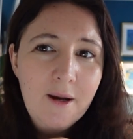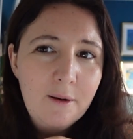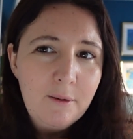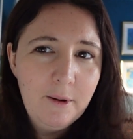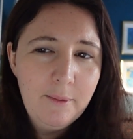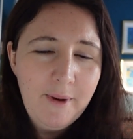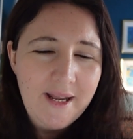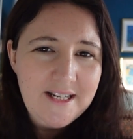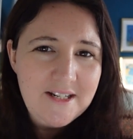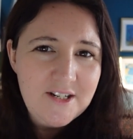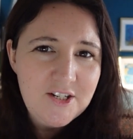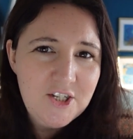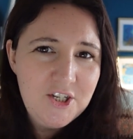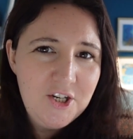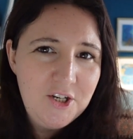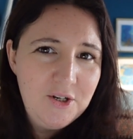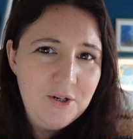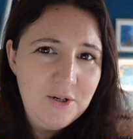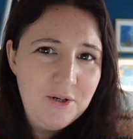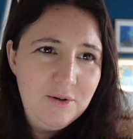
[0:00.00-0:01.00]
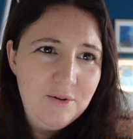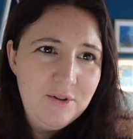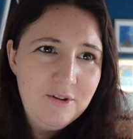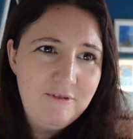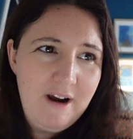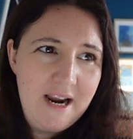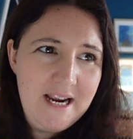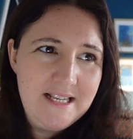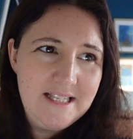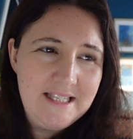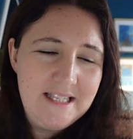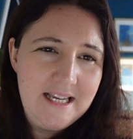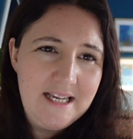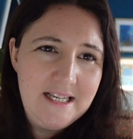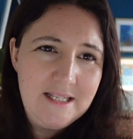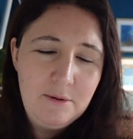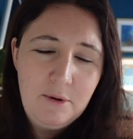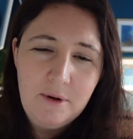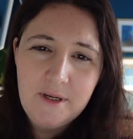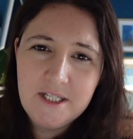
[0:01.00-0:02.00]
We went to the
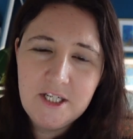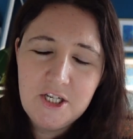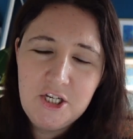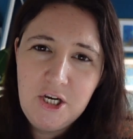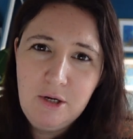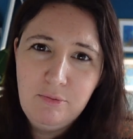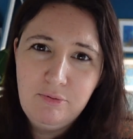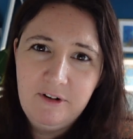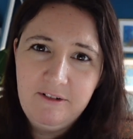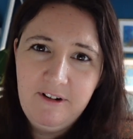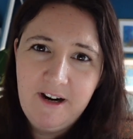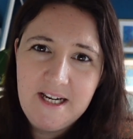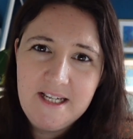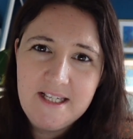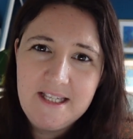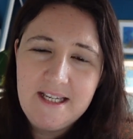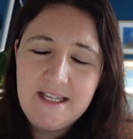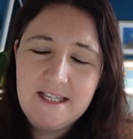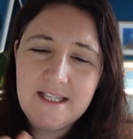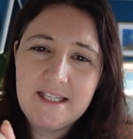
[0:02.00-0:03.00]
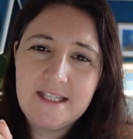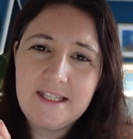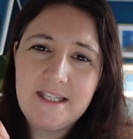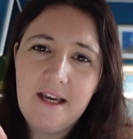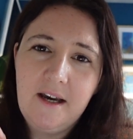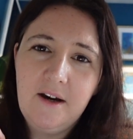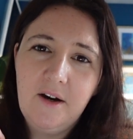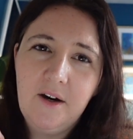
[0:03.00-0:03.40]
races, we went to Newbury races